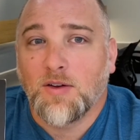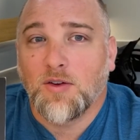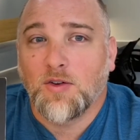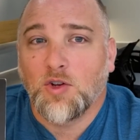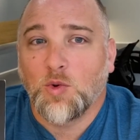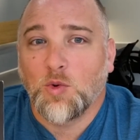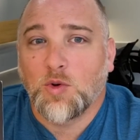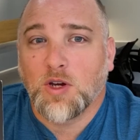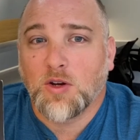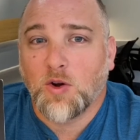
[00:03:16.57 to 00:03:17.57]
you
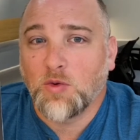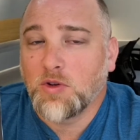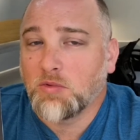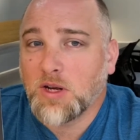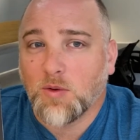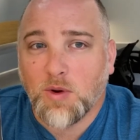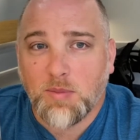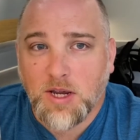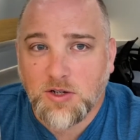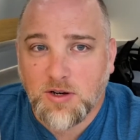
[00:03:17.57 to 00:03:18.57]
can only read it one
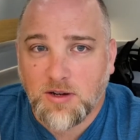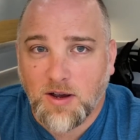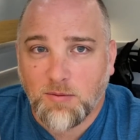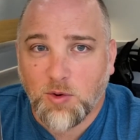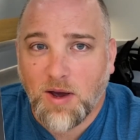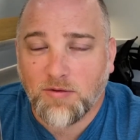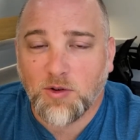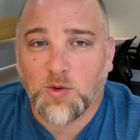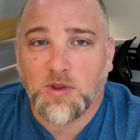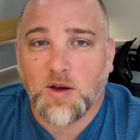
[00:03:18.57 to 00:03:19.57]
page at a time. You have to
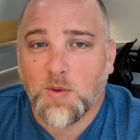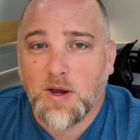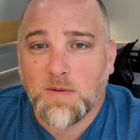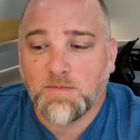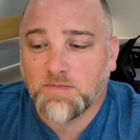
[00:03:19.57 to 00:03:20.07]
do it that way.